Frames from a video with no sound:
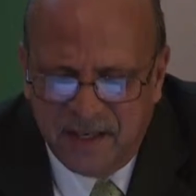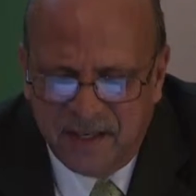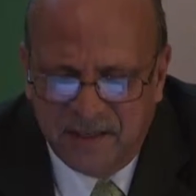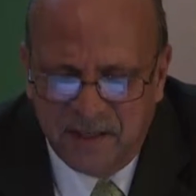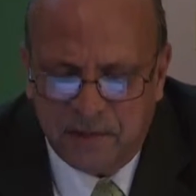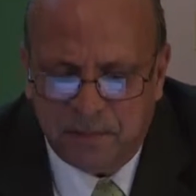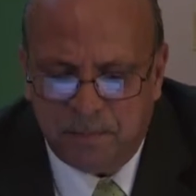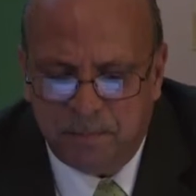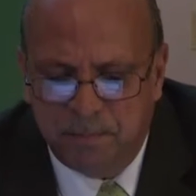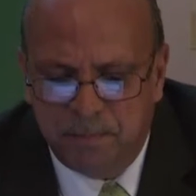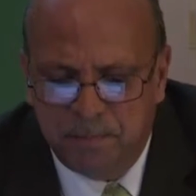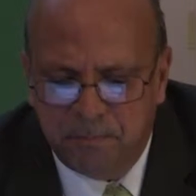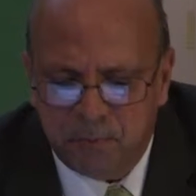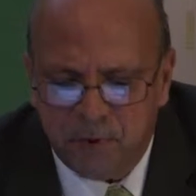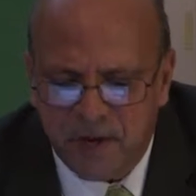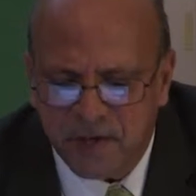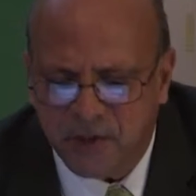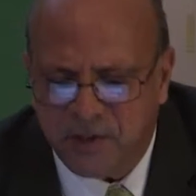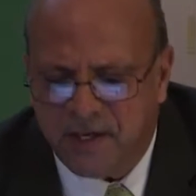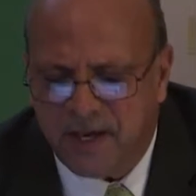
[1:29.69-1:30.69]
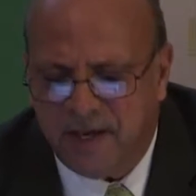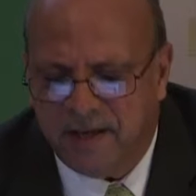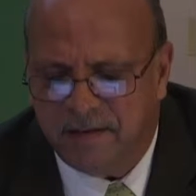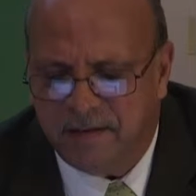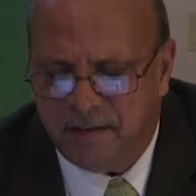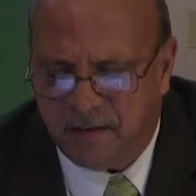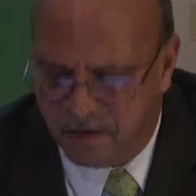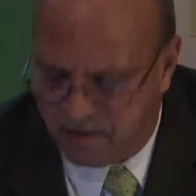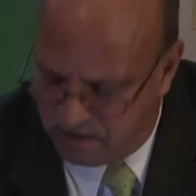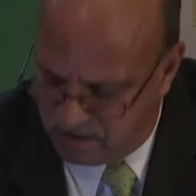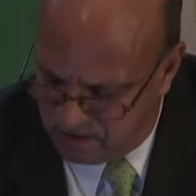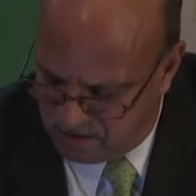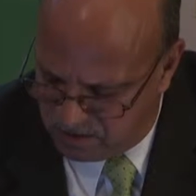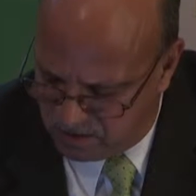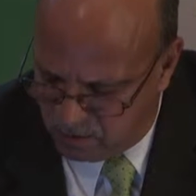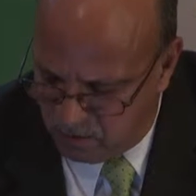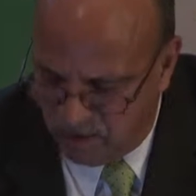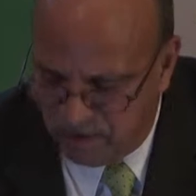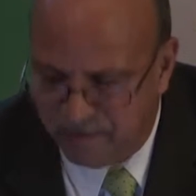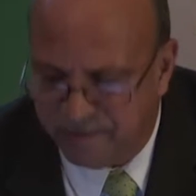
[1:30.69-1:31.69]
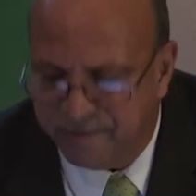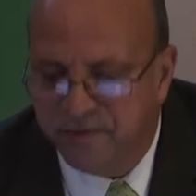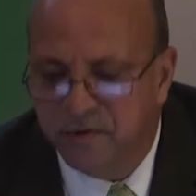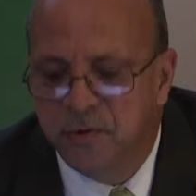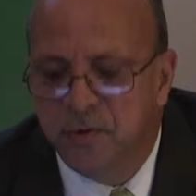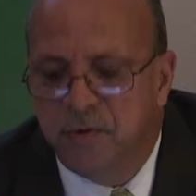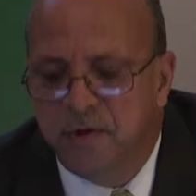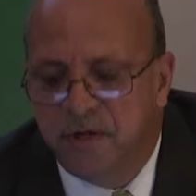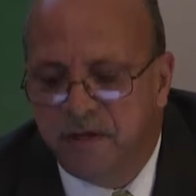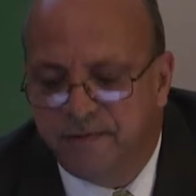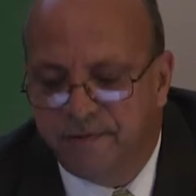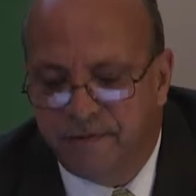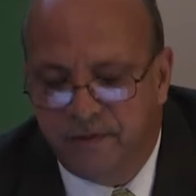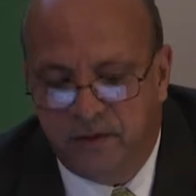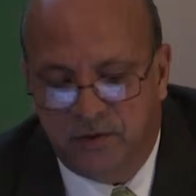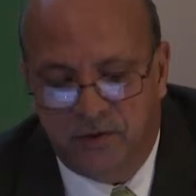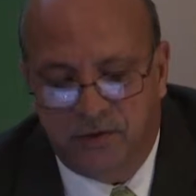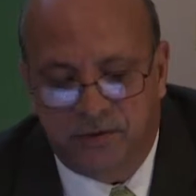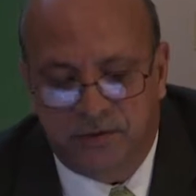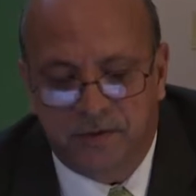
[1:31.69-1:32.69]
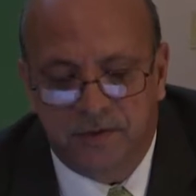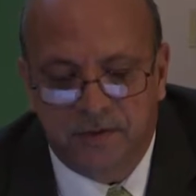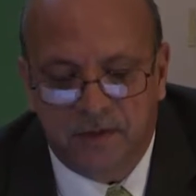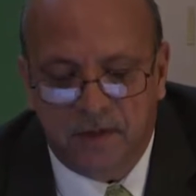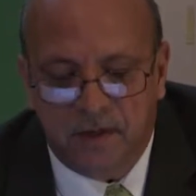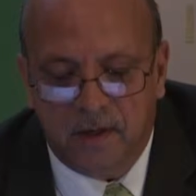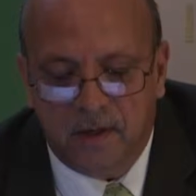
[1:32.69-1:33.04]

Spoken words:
This project had quite a few unique features.